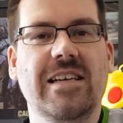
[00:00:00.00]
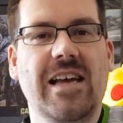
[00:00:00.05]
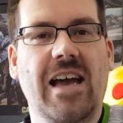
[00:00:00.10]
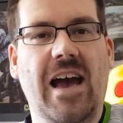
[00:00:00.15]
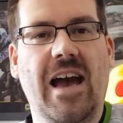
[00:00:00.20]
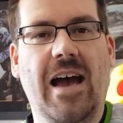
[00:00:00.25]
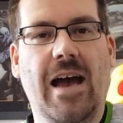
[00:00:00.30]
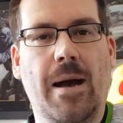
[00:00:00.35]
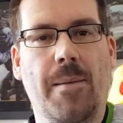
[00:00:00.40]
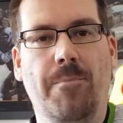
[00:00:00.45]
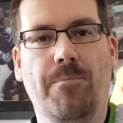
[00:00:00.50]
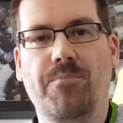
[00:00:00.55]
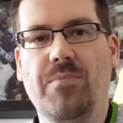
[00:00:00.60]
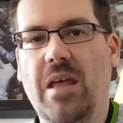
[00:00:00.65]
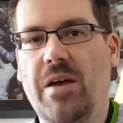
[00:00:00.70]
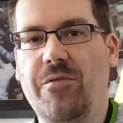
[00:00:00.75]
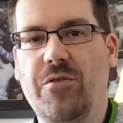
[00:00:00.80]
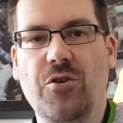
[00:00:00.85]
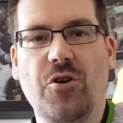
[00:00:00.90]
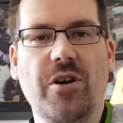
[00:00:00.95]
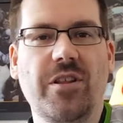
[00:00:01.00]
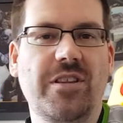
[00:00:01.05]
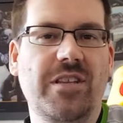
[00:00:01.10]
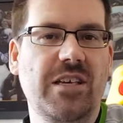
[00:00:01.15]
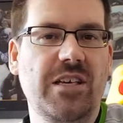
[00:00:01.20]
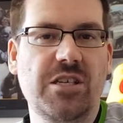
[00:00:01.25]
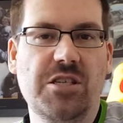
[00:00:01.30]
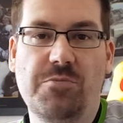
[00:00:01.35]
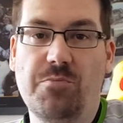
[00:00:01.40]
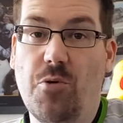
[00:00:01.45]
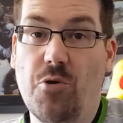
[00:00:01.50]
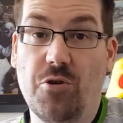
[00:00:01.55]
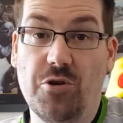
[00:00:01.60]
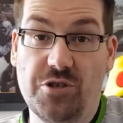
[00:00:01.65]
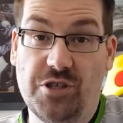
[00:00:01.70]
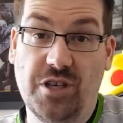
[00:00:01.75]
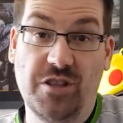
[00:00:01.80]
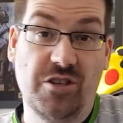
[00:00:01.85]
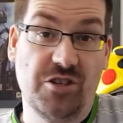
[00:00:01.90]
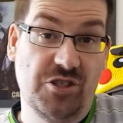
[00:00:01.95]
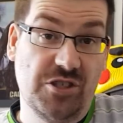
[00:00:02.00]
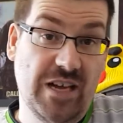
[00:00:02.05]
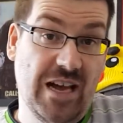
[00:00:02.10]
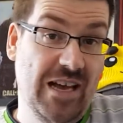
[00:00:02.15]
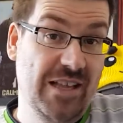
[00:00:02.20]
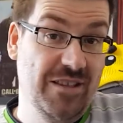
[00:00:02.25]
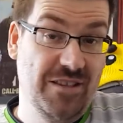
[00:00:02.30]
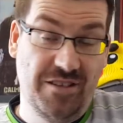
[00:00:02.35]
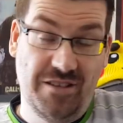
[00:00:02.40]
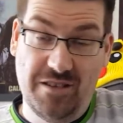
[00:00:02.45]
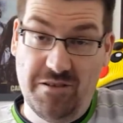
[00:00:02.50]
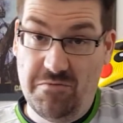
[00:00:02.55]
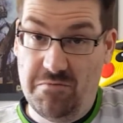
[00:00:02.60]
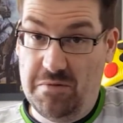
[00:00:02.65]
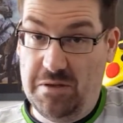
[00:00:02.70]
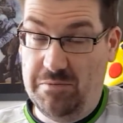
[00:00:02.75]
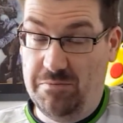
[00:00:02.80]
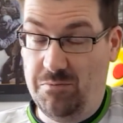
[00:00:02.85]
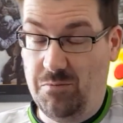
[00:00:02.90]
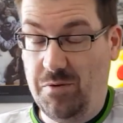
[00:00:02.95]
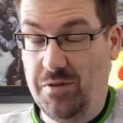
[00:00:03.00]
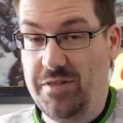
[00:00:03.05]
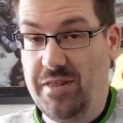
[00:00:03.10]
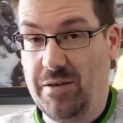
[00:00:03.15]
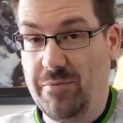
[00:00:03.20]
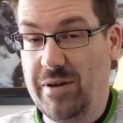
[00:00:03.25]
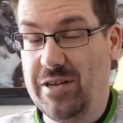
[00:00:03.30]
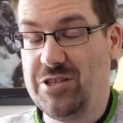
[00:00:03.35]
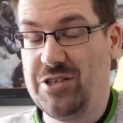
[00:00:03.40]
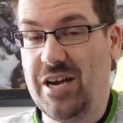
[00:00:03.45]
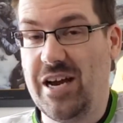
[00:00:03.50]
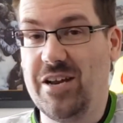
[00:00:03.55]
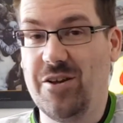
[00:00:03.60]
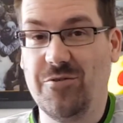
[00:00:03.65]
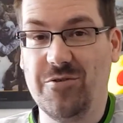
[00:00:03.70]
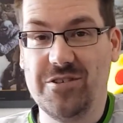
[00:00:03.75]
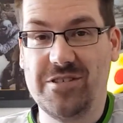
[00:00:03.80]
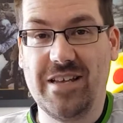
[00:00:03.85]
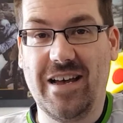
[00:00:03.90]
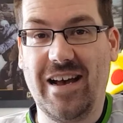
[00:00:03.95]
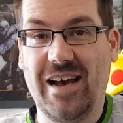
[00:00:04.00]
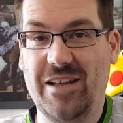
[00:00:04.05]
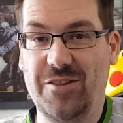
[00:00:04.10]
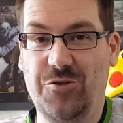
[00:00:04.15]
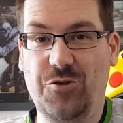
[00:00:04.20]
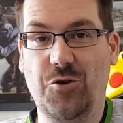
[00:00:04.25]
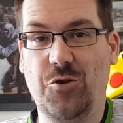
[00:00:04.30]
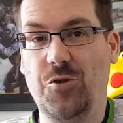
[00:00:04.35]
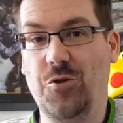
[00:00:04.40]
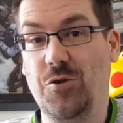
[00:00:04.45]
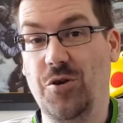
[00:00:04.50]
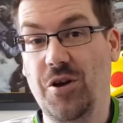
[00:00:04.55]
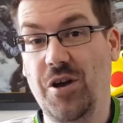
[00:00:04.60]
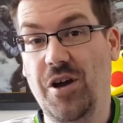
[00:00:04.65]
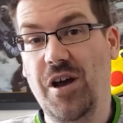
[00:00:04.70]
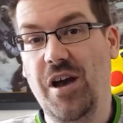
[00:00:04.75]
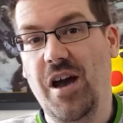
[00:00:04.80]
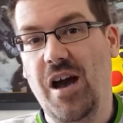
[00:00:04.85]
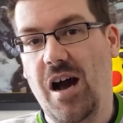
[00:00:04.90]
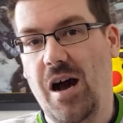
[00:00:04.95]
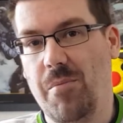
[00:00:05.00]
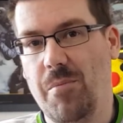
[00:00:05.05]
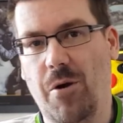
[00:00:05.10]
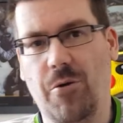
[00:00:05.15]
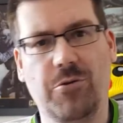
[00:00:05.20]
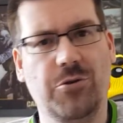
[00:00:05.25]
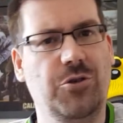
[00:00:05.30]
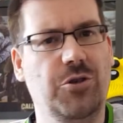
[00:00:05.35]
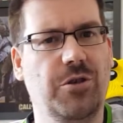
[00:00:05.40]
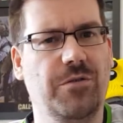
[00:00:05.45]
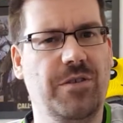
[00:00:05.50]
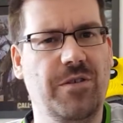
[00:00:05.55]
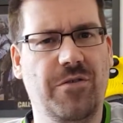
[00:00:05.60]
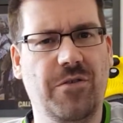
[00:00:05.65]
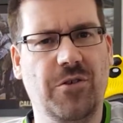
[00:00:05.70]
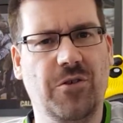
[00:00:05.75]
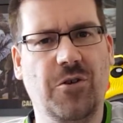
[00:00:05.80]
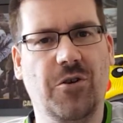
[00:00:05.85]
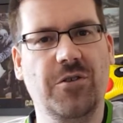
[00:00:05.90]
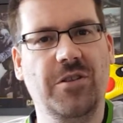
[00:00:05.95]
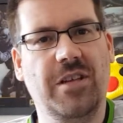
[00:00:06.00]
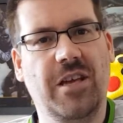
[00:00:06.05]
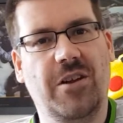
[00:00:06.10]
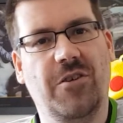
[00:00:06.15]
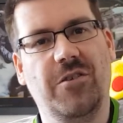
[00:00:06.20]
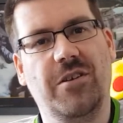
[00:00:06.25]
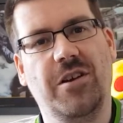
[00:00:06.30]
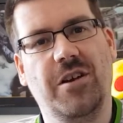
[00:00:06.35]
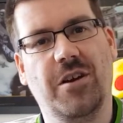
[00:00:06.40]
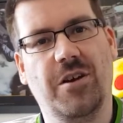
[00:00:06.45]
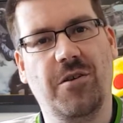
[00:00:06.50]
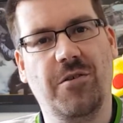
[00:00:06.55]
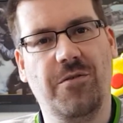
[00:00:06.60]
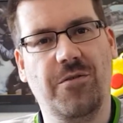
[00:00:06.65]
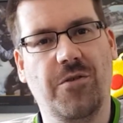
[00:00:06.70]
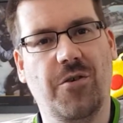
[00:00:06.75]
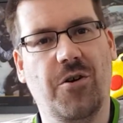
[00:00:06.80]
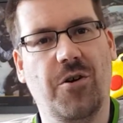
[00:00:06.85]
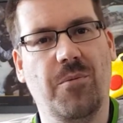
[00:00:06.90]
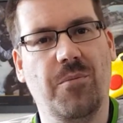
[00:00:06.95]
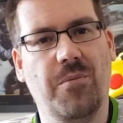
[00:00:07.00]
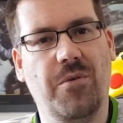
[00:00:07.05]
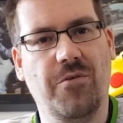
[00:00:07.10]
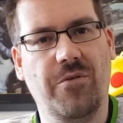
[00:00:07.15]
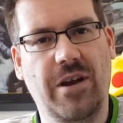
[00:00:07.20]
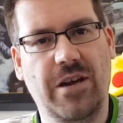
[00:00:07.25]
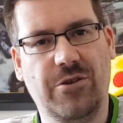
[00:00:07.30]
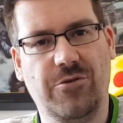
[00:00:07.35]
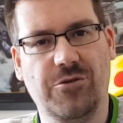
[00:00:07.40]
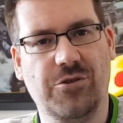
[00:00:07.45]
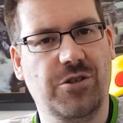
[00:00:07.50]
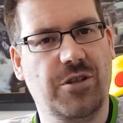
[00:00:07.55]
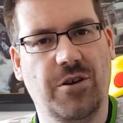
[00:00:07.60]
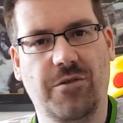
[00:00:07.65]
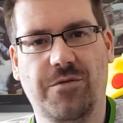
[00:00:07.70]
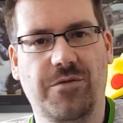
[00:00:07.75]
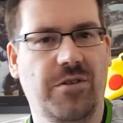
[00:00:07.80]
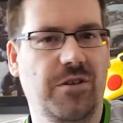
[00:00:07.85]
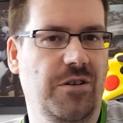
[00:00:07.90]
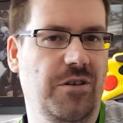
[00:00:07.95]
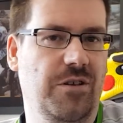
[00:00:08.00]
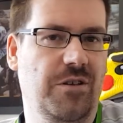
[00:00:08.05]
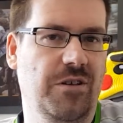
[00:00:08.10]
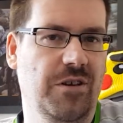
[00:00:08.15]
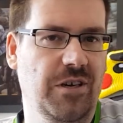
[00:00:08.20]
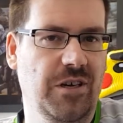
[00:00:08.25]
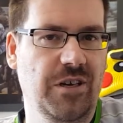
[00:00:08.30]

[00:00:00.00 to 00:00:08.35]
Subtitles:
If you're not into esports, understand one thing my channel is that I do a multitude of different content on here, from retro stuff to